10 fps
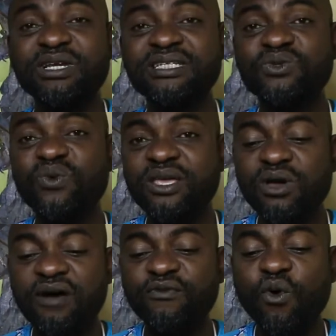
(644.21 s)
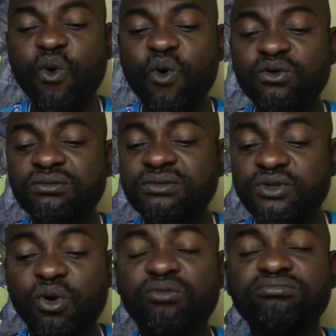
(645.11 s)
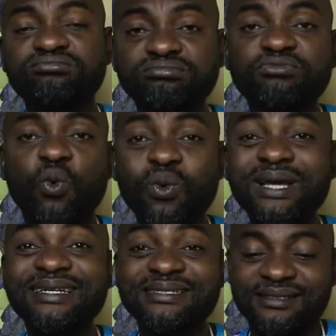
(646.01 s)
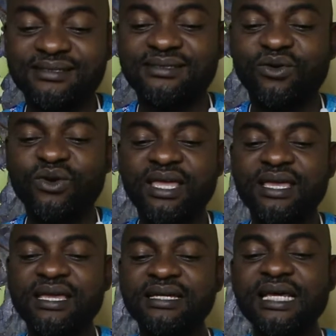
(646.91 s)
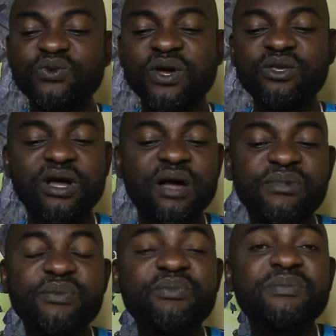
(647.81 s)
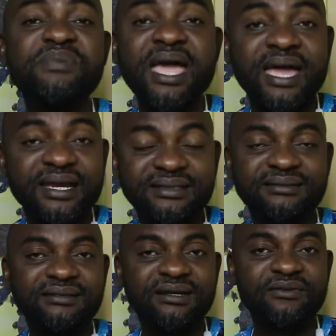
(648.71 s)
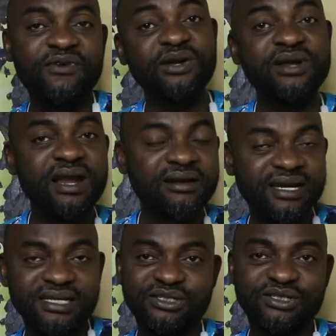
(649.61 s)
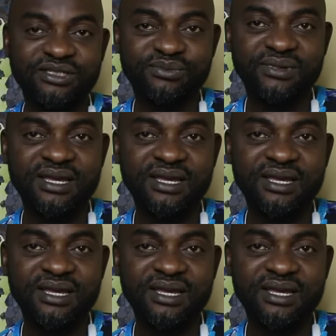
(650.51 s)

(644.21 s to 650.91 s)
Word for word: it is when you have owned your weaknesses, okay, that's when you can be prepared for another relationship.